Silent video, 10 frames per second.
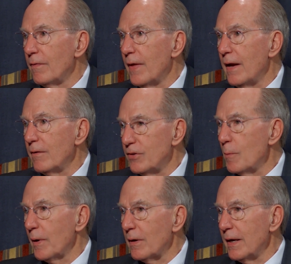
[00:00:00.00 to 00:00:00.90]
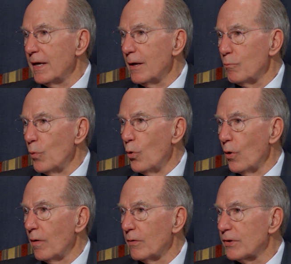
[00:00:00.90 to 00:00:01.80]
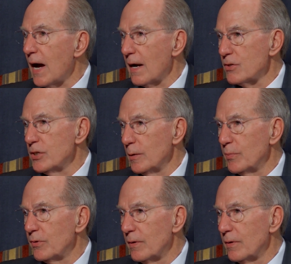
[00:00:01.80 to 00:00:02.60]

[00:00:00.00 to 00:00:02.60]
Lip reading: They typically get more scholarships.